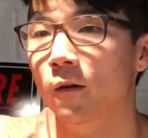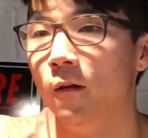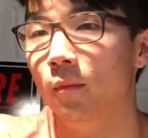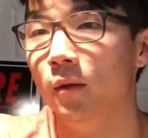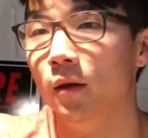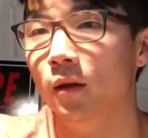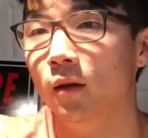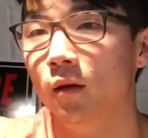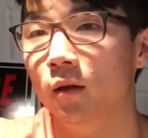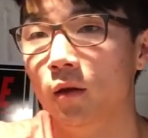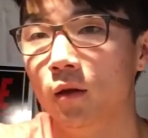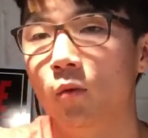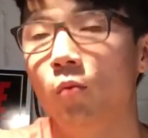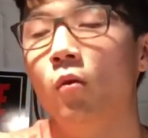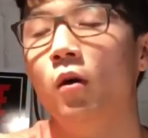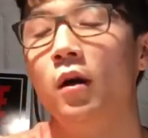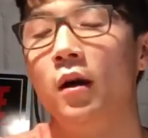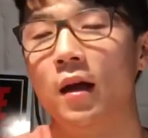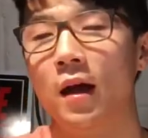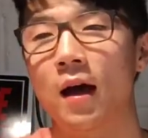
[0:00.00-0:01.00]
In the
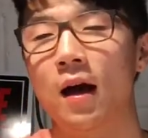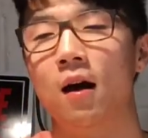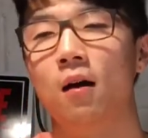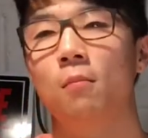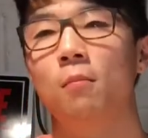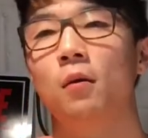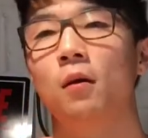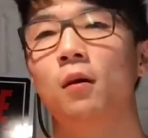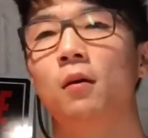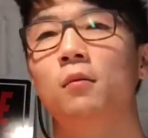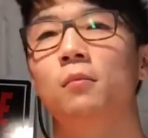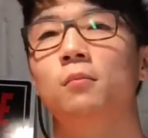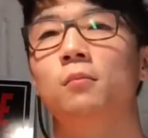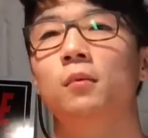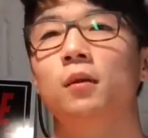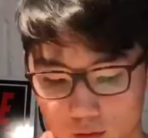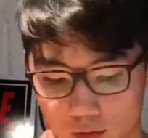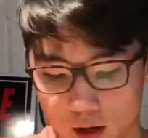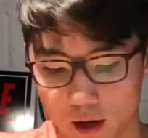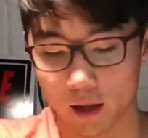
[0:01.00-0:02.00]
one album,
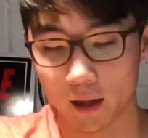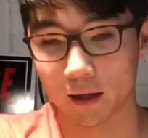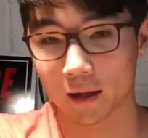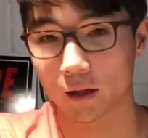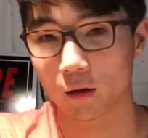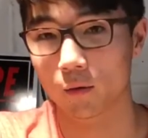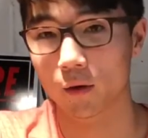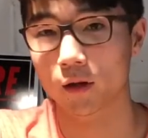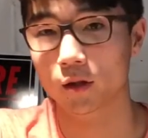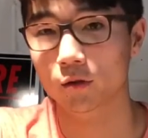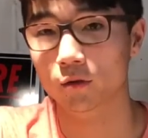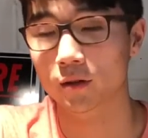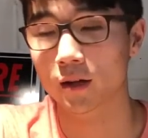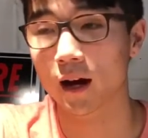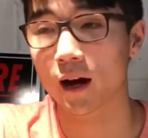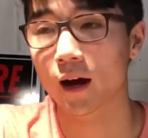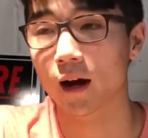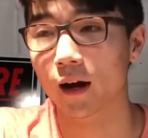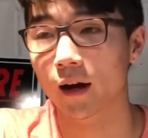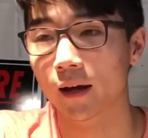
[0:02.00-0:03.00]
I Like It When You
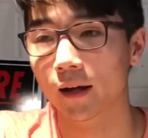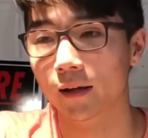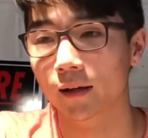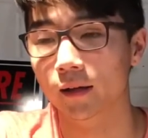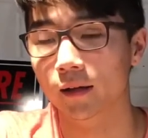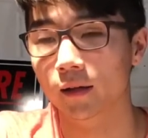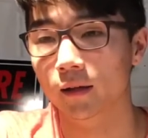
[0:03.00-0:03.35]
Die,